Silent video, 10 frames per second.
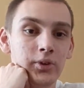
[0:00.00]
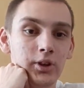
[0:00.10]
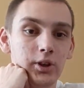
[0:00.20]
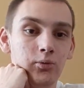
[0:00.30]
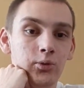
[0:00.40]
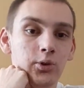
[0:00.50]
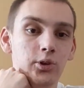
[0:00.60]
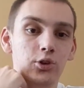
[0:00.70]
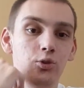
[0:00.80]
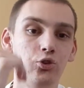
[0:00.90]
if you're a
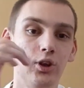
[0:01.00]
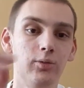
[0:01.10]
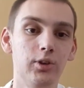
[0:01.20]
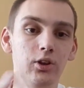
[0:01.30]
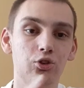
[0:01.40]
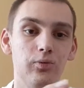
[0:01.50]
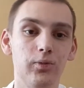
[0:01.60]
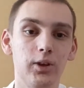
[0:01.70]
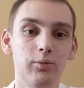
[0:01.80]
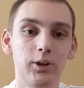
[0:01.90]
huge aviation
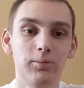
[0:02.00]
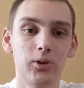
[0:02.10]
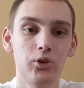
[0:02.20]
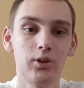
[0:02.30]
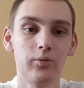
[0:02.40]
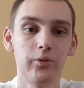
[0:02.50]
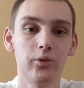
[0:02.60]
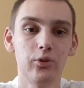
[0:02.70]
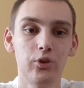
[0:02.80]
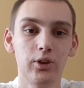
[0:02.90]
fan like myself,
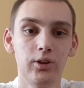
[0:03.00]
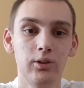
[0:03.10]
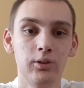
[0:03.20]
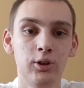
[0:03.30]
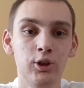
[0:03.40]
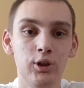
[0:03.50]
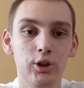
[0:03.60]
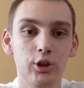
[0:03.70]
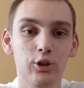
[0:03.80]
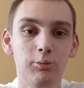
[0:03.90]
there's a
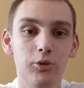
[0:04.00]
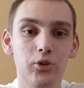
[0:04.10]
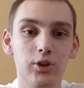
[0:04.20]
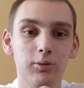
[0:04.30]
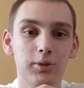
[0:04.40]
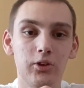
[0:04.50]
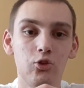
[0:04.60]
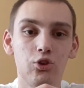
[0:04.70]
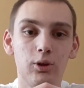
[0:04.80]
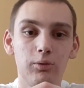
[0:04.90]
air museum at the
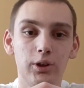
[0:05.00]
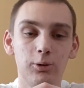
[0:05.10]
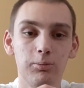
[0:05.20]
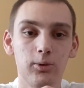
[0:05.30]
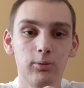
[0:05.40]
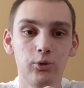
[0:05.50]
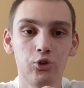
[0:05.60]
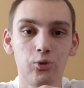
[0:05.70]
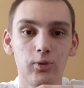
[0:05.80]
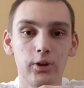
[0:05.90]
John Wayne Airport, which
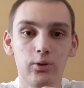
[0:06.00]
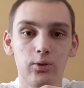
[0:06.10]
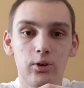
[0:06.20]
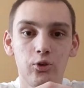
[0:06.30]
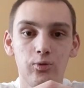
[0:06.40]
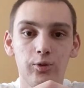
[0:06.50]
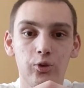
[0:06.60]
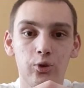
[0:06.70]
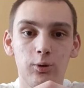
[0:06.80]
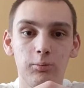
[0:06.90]
is right across from the
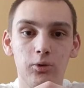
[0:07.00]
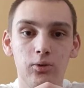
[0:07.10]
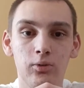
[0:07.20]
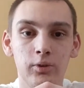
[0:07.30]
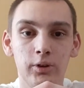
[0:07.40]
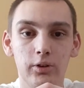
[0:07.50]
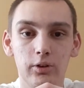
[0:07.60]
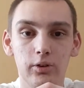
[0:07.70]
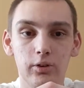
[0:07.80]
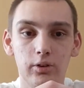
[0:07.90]
terminal
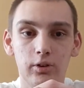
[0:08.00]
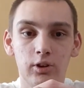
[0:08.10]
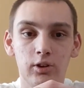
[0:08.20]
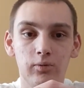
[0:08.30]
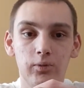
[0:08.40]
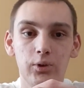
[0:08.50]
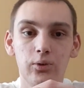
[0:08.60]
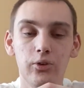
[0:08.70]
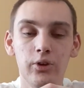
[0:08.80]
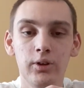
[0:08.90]
field,